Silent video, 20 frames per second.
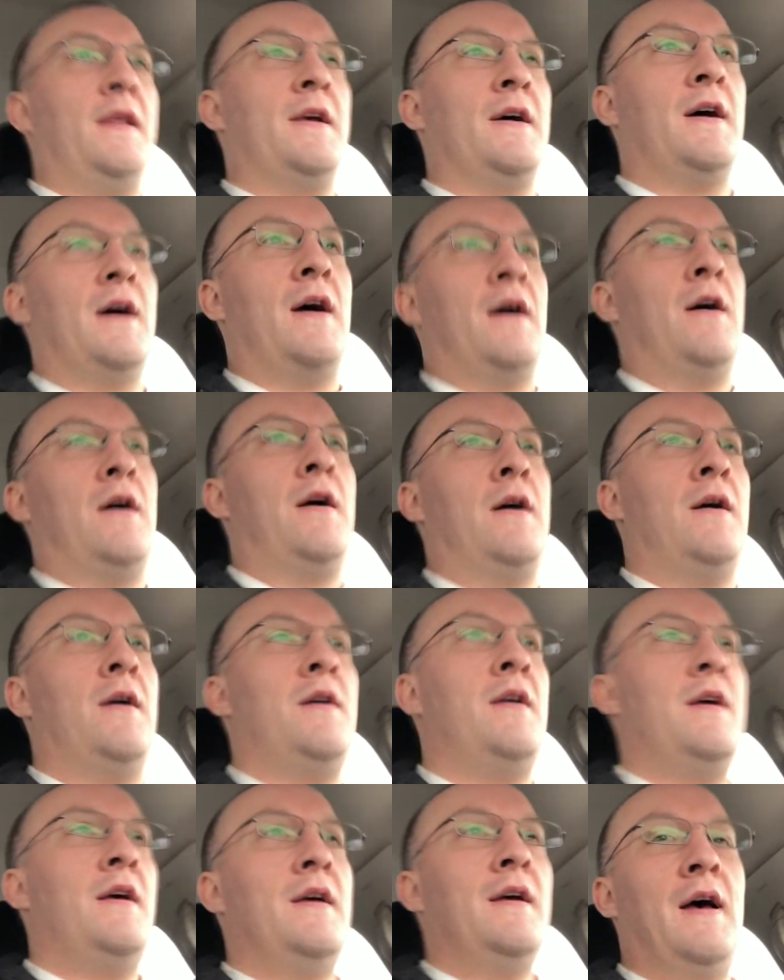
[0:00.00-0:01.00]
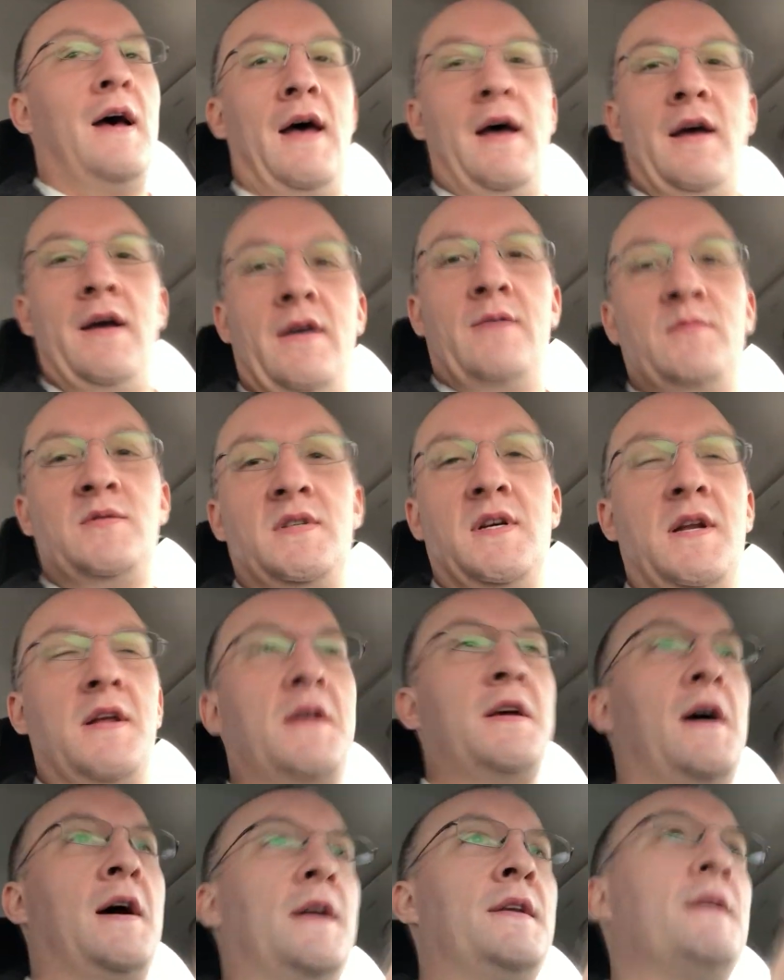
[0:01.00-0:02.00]
car. Hi, I'm
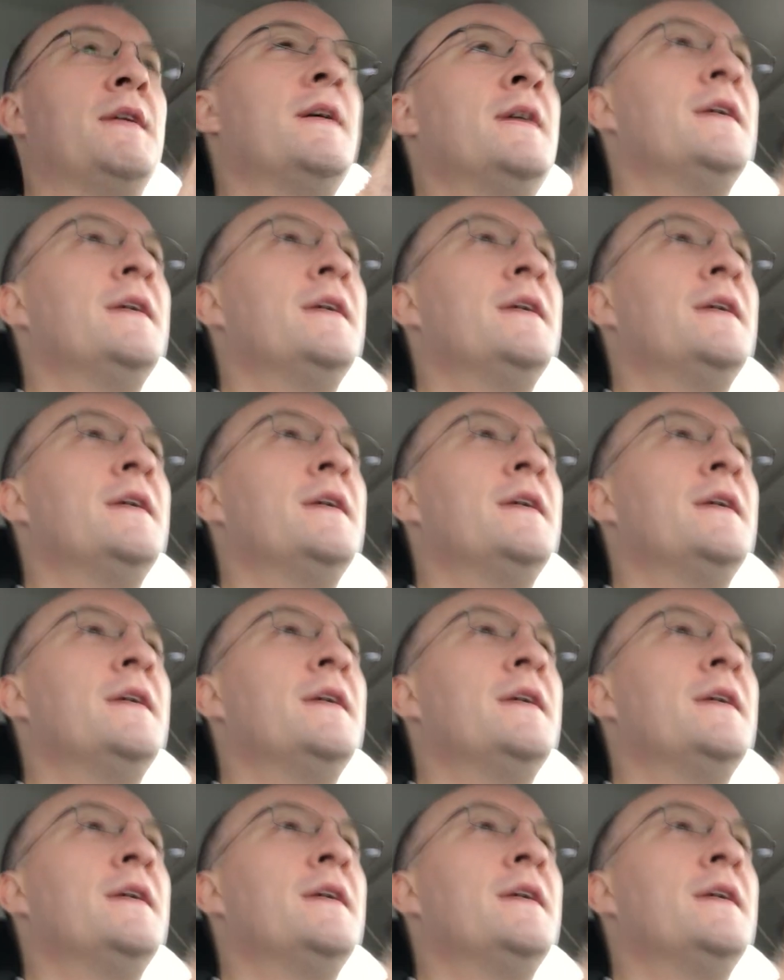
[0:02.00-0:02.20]
Sonacott.